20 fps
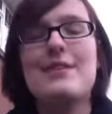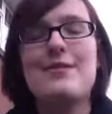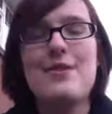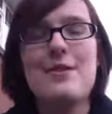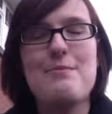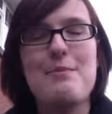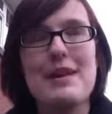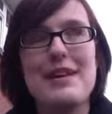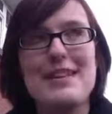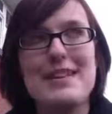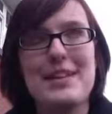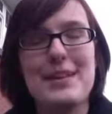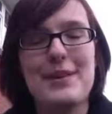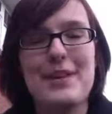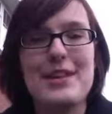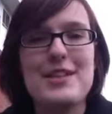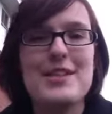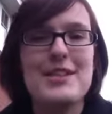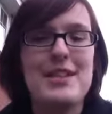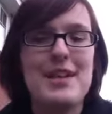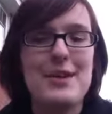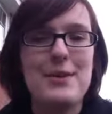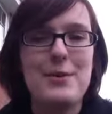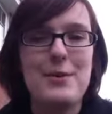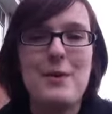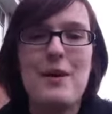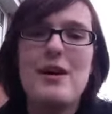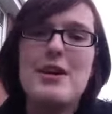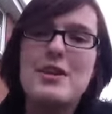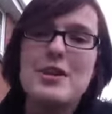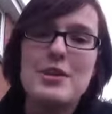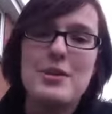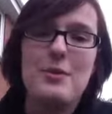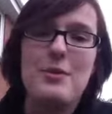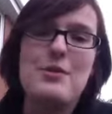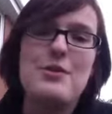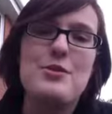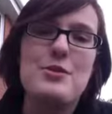a few basic questions like, oh, why did you want